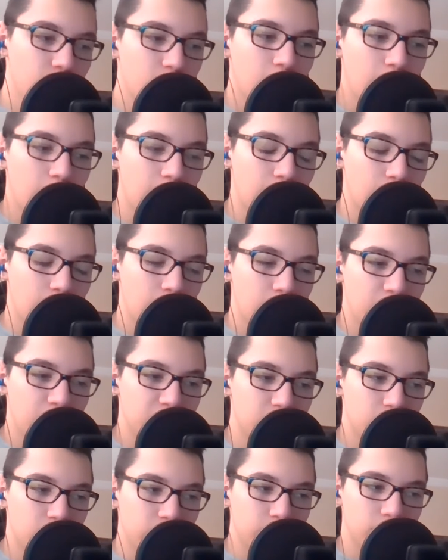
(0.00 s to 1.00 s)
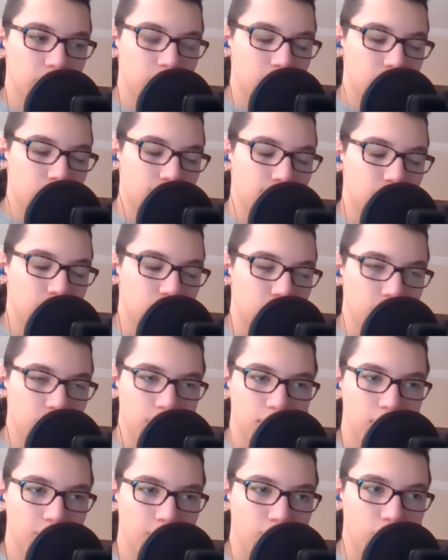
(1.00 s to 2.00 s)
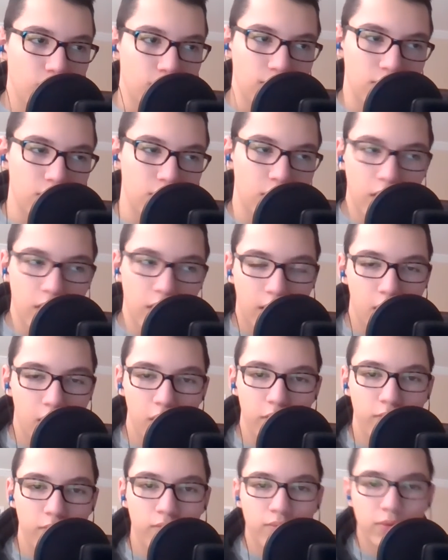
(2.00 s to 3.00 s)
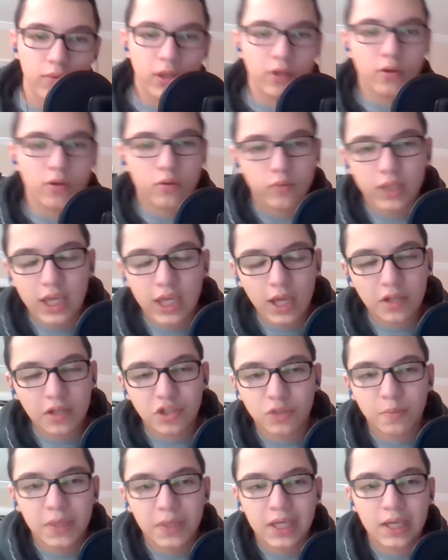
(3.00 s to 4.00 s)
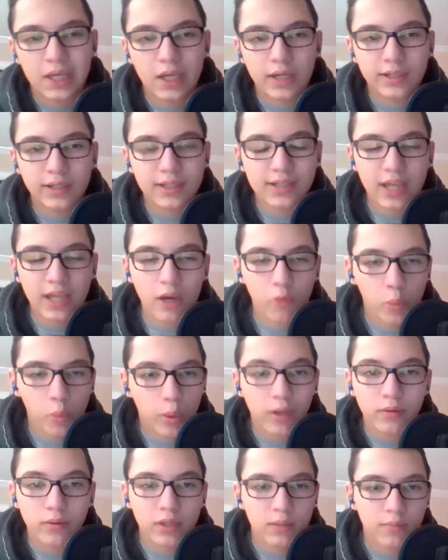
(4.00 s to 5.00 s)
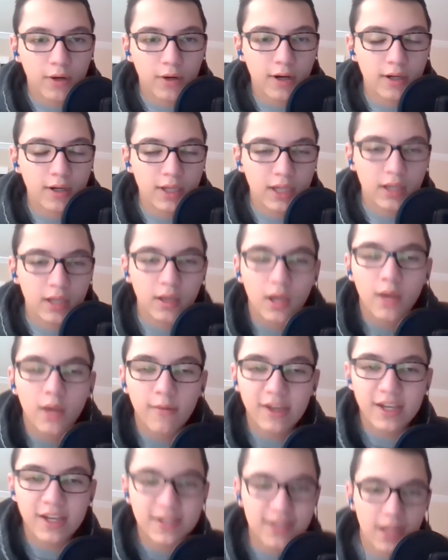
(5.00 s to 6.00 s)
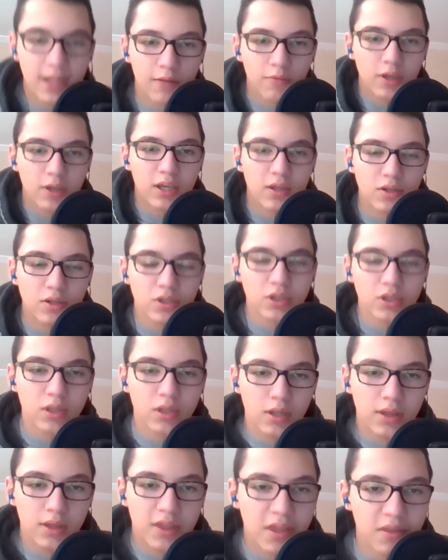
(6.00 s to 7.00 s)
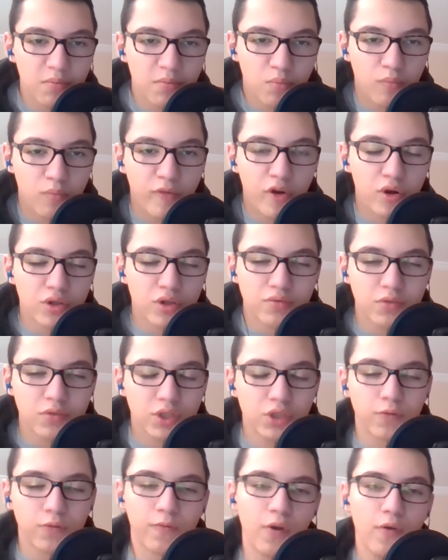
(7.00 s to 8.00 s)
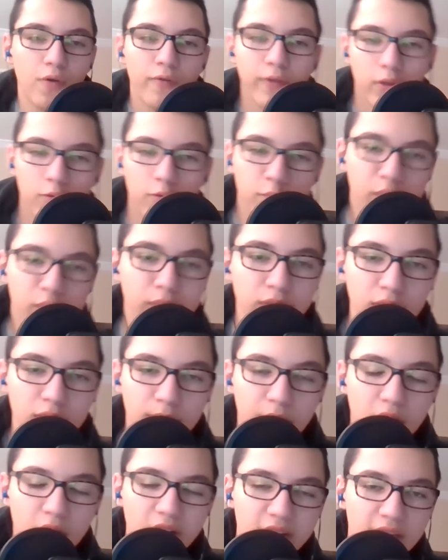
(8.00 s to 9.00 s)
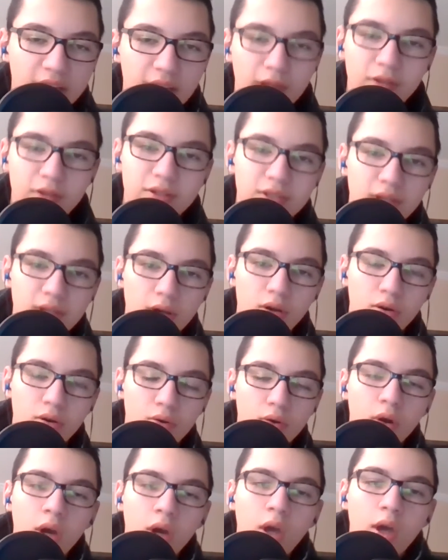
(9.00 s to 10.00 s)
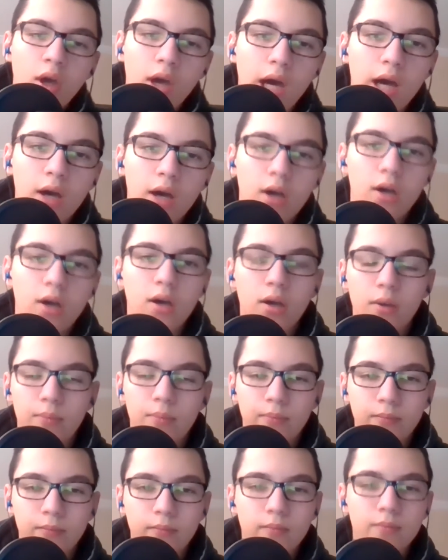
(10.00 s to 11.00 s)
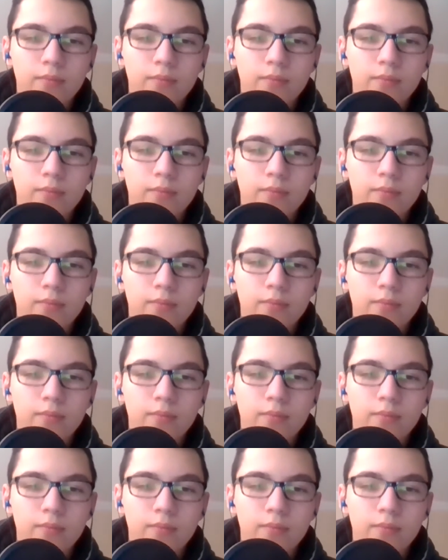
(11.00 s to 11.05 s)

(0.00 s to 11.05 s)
uh, uh, other you know we can't just be a discount republican party because then we could just then voters would just vote for the republican party there's no um